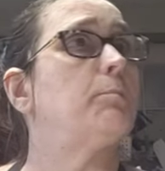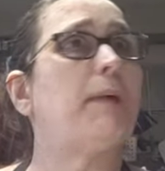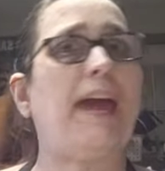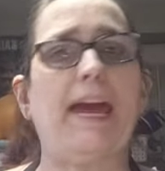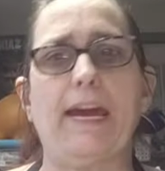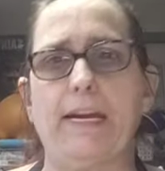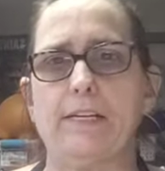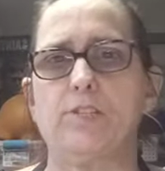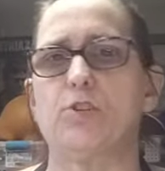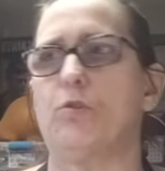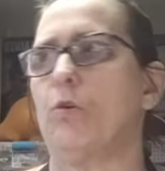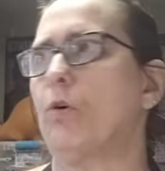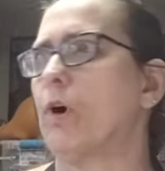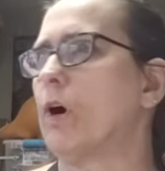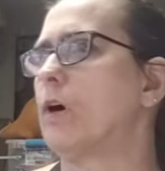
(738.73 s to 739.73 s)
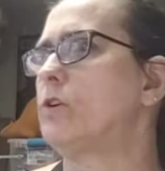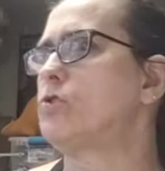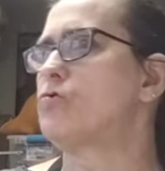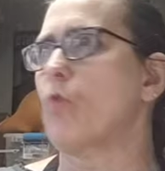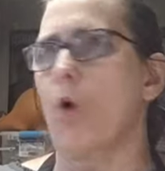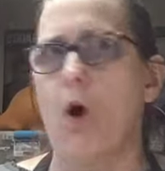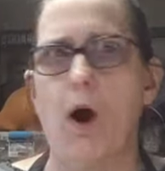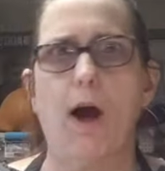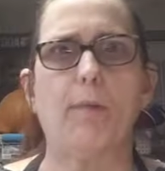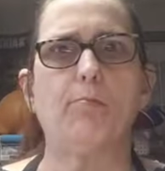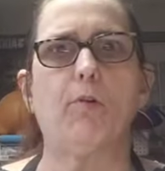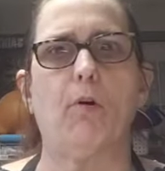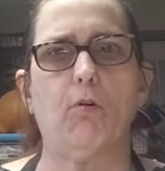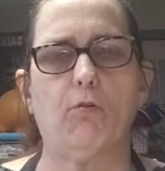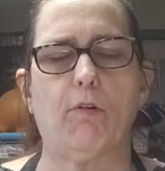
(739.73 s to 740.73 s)
Paint or draw
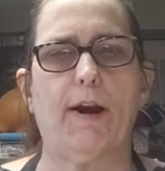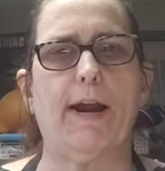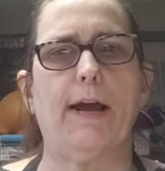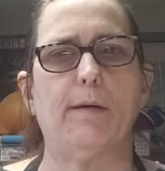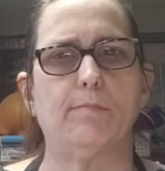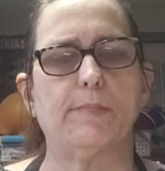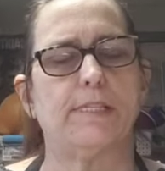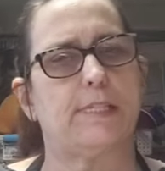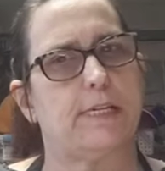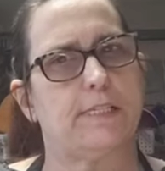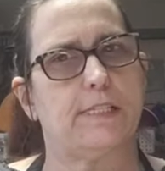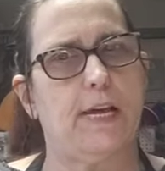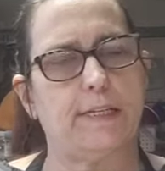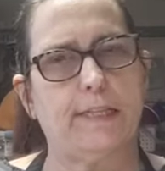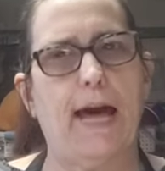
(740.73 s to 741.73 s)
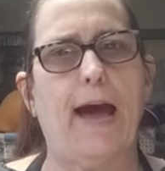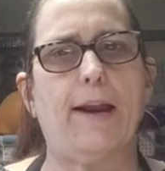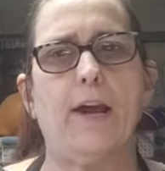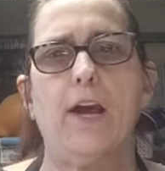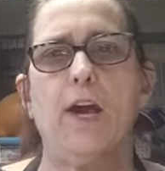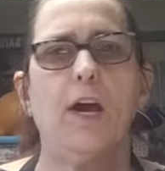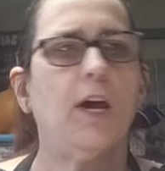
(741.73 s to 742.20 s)
programs, things like that.